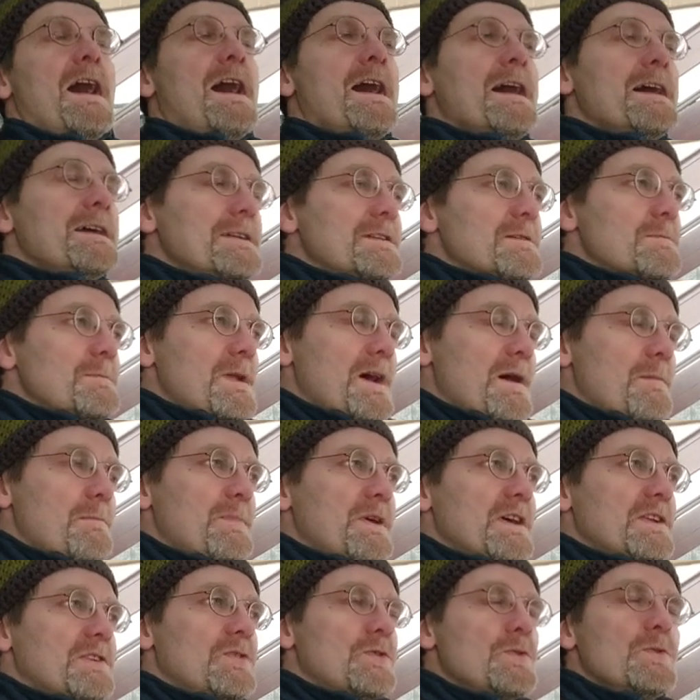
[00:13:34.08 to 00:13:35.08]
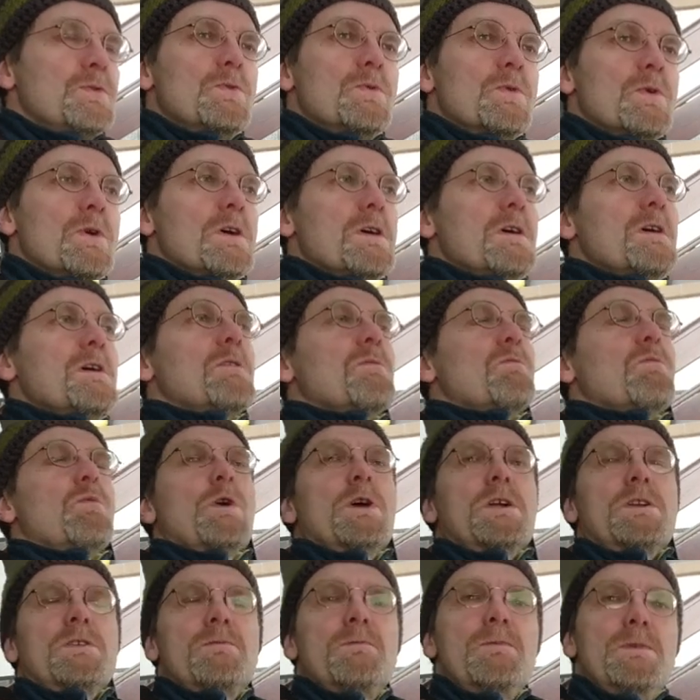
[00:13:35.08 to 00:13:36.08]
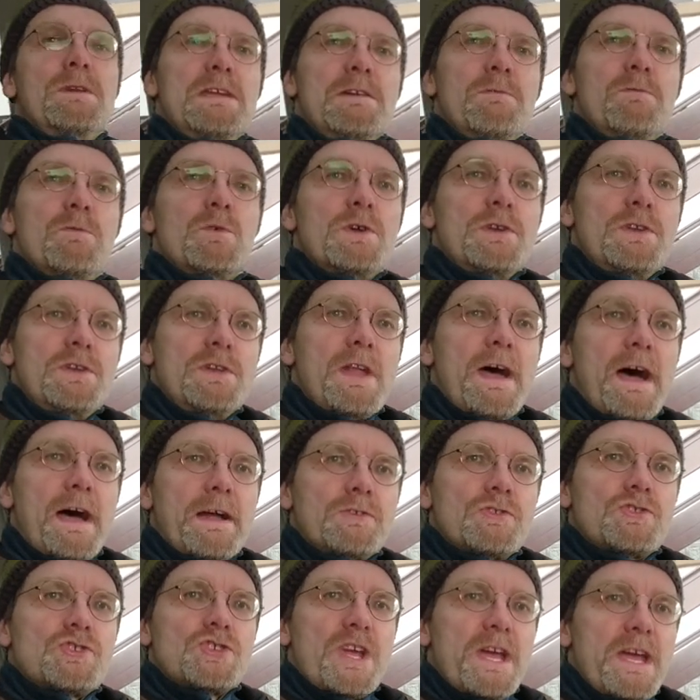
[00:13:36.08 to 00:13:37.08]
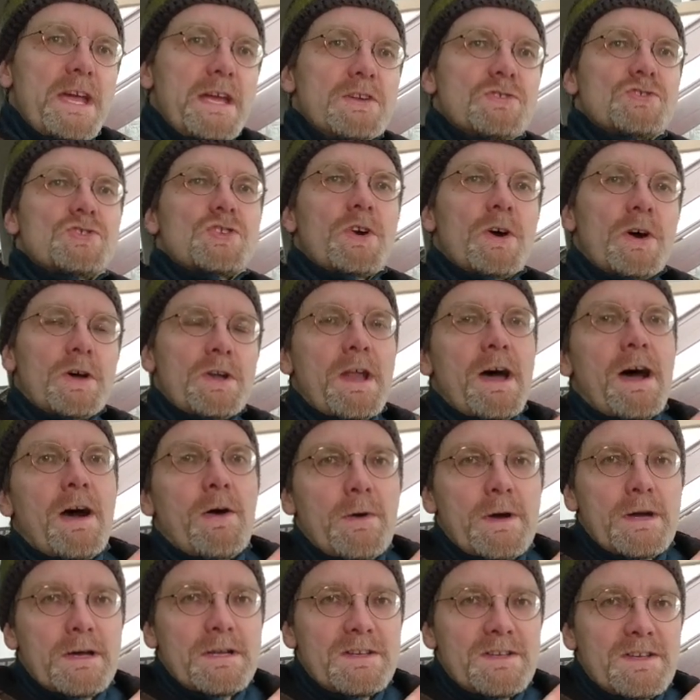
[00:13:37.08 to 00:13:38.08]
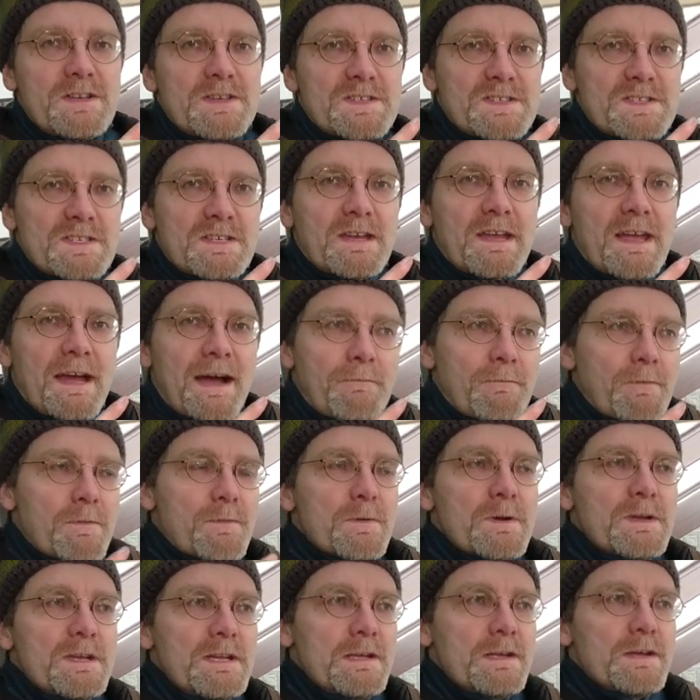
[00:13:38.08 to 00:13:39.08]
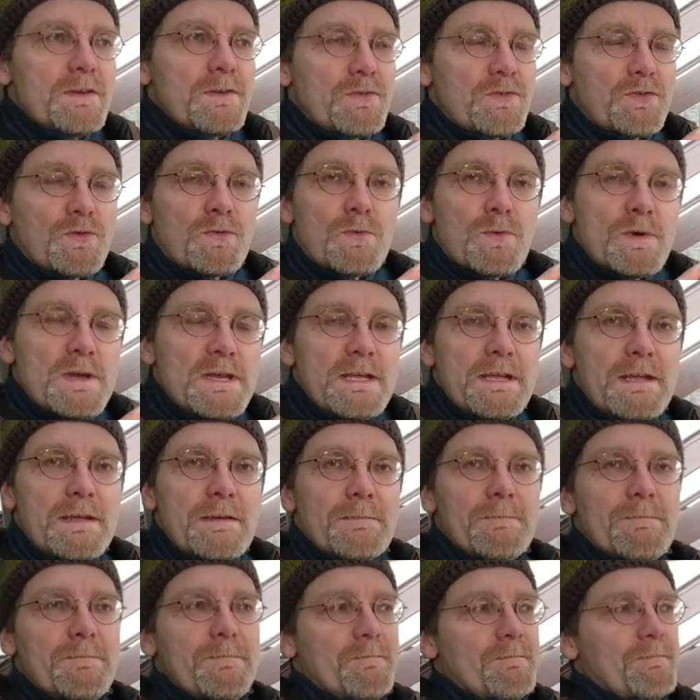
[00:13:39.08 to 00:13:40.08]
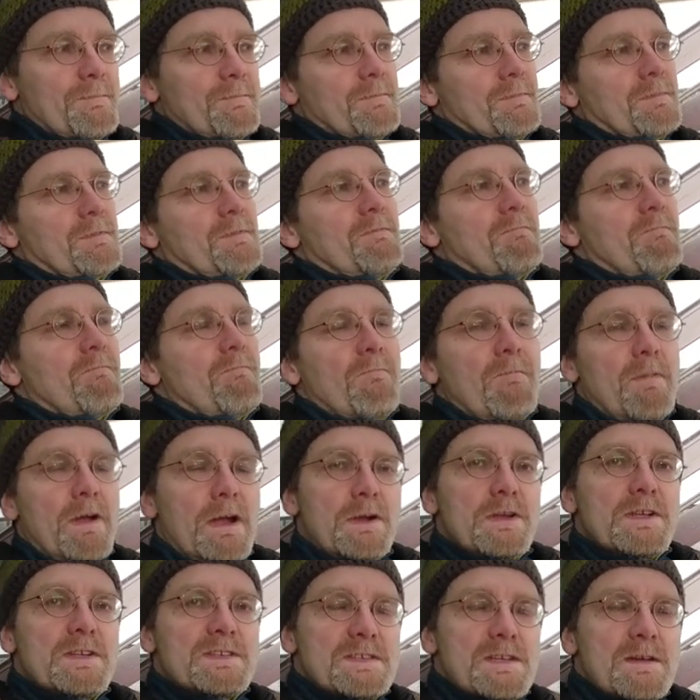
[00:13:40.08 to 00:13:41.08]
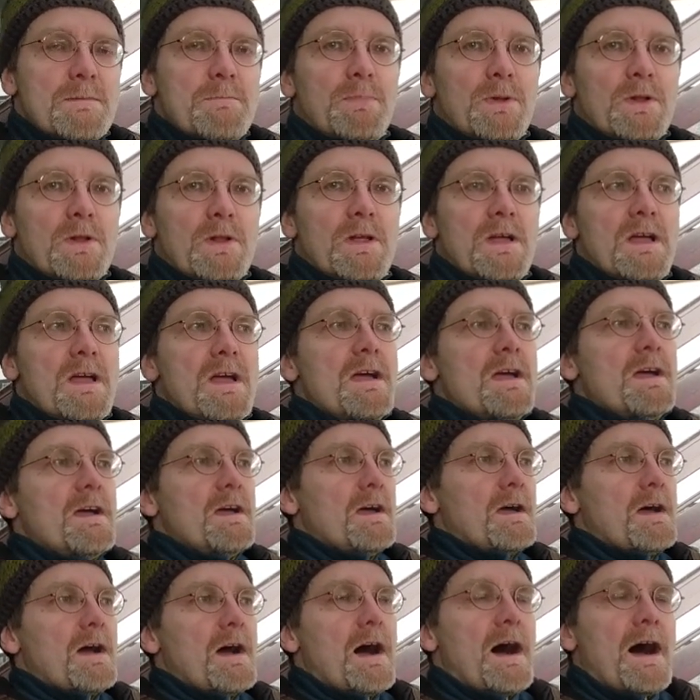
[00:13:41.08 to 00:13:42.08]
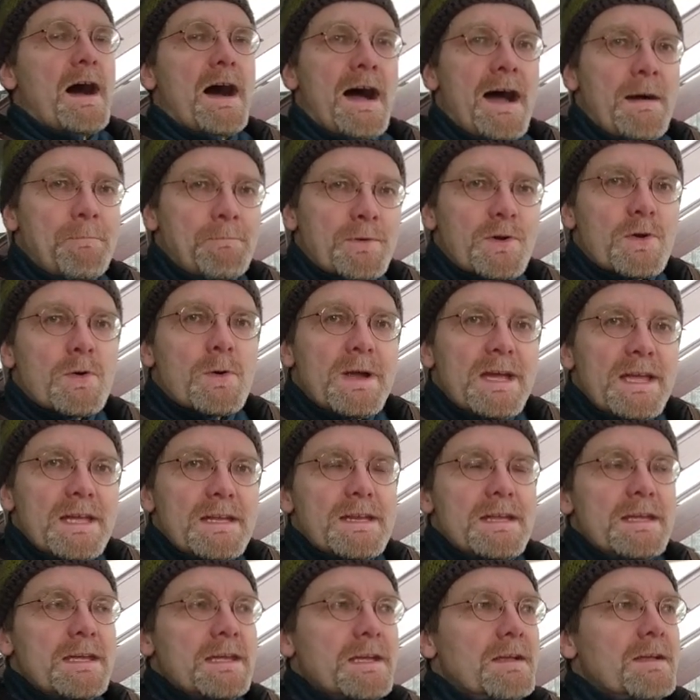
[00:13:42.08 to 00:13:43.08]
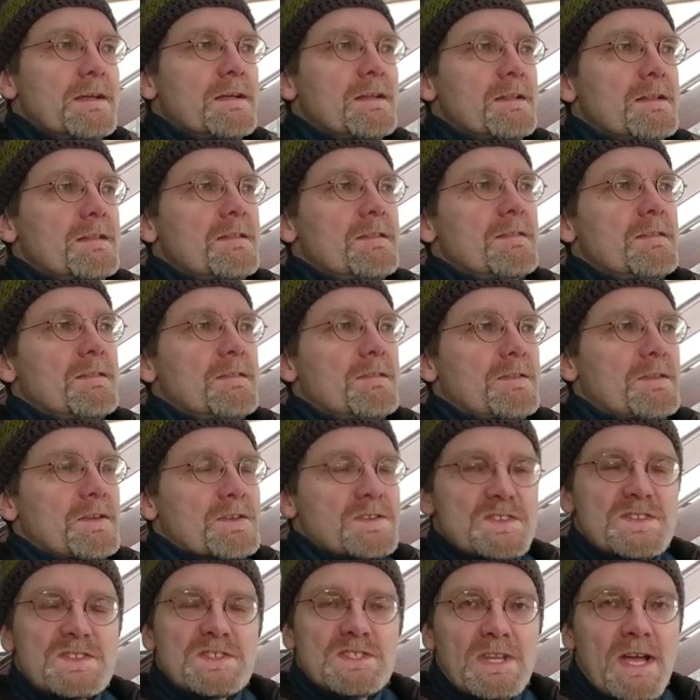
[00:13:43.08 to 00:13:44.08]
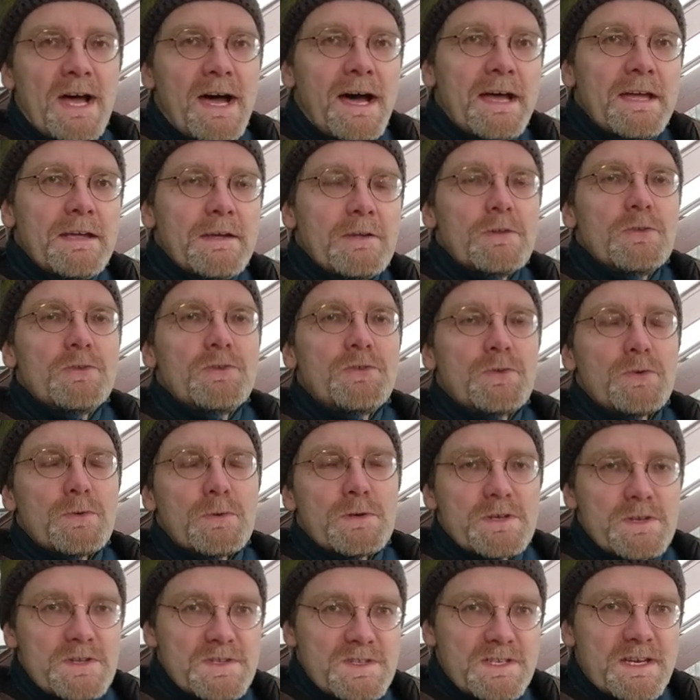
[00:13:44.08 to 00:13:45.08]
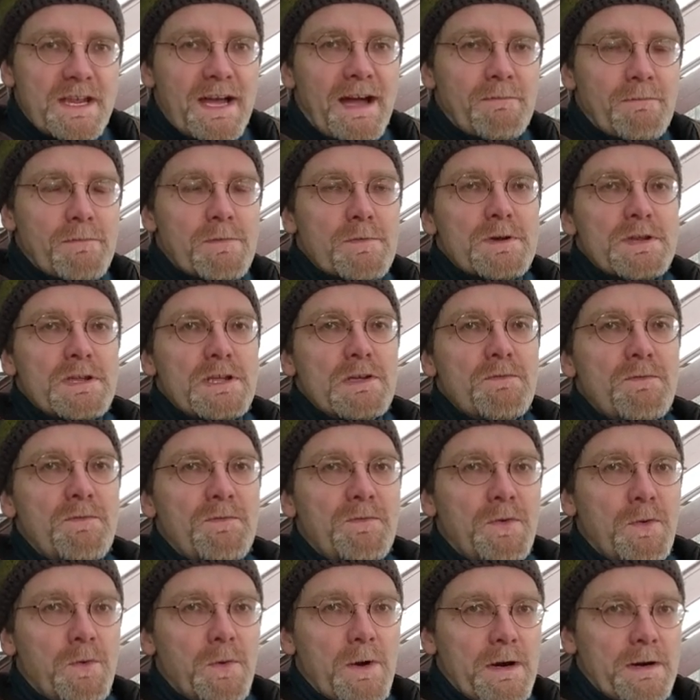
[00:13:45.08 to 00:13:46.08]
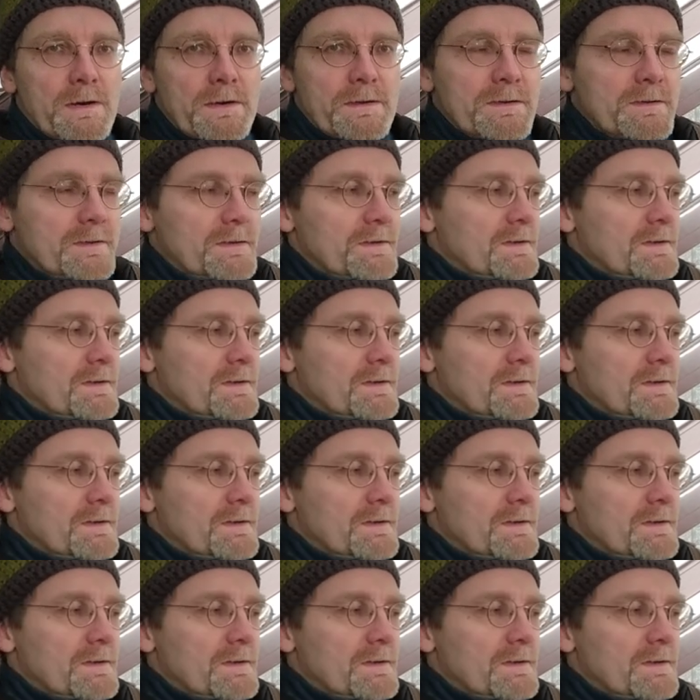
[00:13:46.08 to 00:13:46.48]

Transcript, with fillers: Item number two, what we would not change on our Discovery 3. Very simple. Upgrading the style to a Discovery 4.